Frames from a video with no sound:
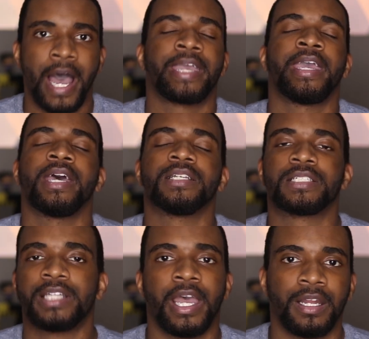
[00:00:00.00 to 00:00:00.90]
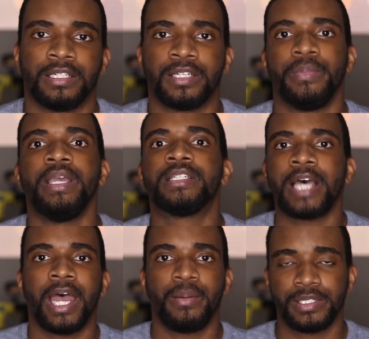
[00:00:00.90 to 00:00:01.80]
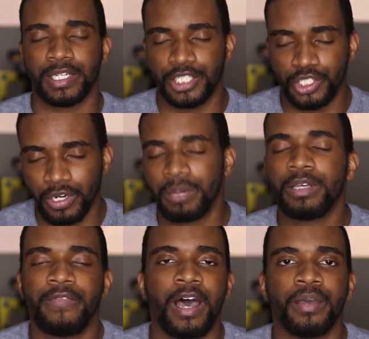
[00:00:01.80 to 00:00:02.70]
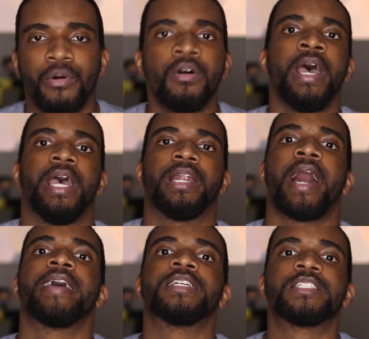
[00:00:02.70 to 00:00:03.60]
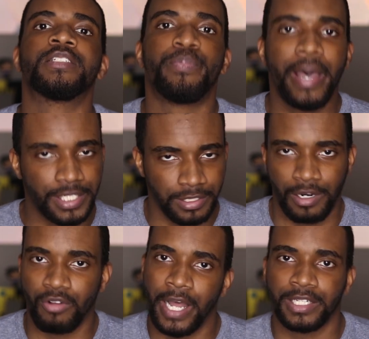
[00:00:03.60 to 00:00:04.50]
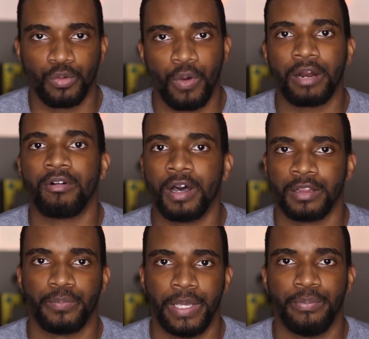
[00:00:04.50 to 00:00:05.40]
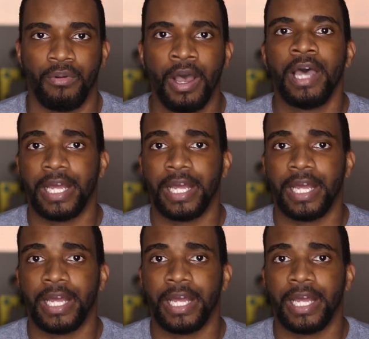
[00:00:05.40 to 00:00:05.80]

I can't stand it. To me, time is extremely valuable, and I especially don't like to wait on other people.